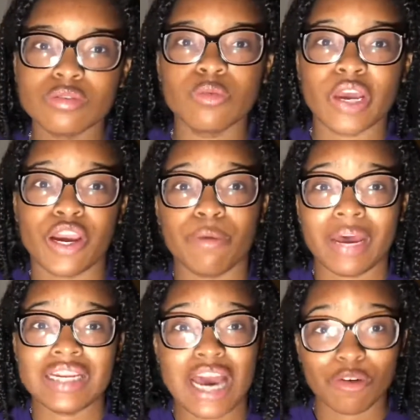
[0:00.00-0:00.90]
where
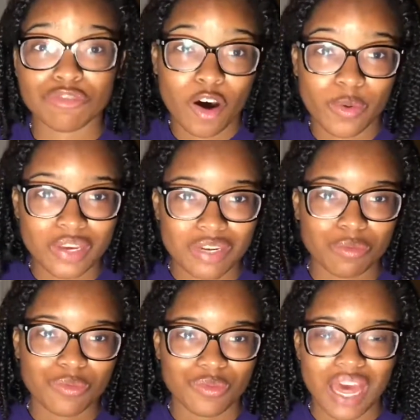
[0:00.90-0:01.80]
my downfall
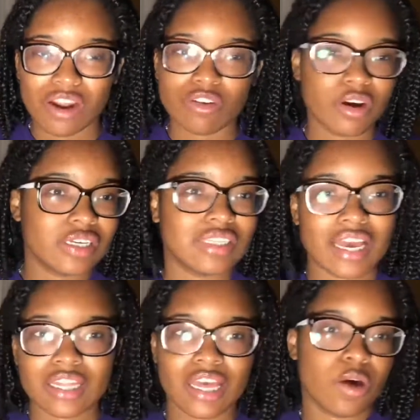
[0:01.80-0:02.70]
went. I don't know
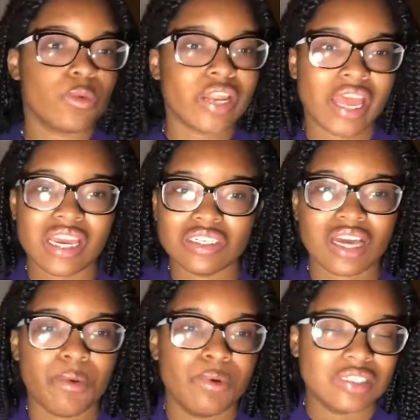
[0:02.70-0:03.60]
exactly at what age.
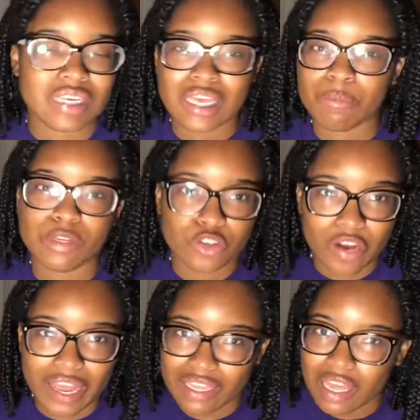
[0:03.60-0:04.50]
I wasn't keeping
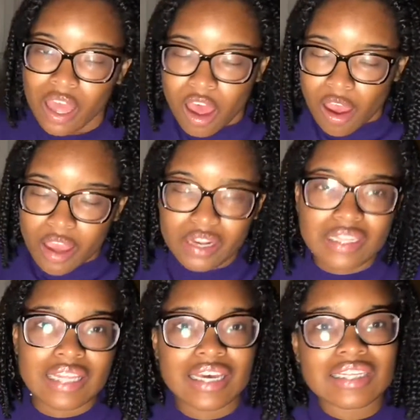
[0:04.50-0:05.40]
track,
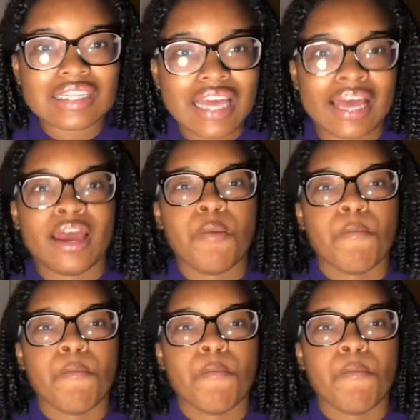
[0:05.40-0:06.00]
anything like that.